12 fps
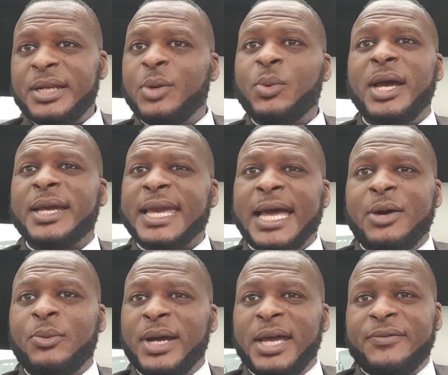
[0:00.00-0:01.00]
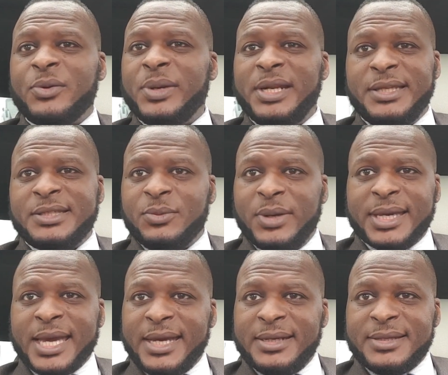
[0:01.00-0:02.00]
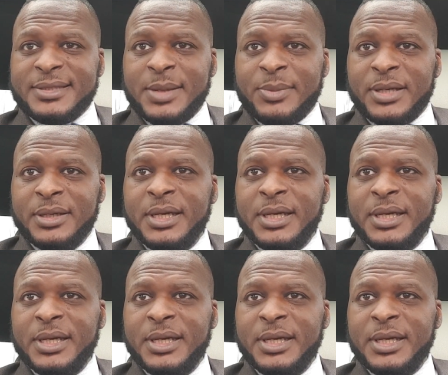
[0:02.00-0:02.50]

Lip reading: to work out whatever we need to work out in the summer.